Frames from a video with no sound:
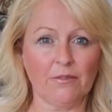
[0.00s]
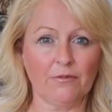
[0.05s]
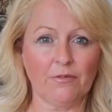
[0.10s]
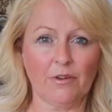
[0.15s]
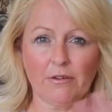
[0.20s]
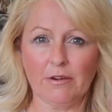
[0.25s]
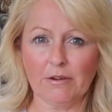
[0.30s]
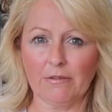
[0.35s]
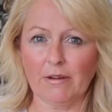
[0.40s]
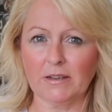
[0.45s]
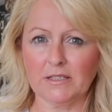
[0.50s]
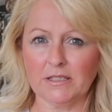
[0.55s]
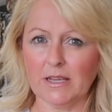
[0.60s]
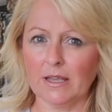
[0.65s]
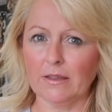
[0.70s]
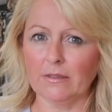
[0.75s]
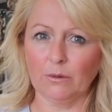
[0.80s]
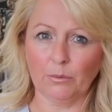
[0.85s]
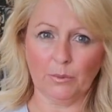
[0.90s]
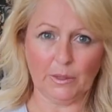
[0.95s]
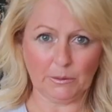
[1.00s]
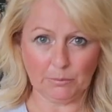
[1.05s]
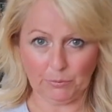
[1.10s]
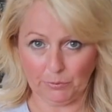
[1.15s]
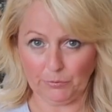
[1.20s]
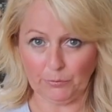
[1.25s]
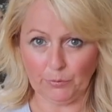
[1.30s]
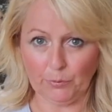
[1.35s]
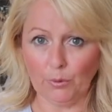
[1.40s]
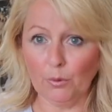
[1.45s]
and very run down the week
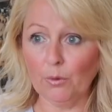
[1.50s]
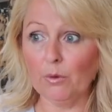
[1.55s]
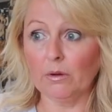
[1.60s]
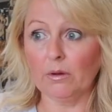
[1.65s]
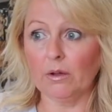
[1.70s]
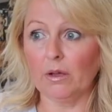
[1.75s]
before,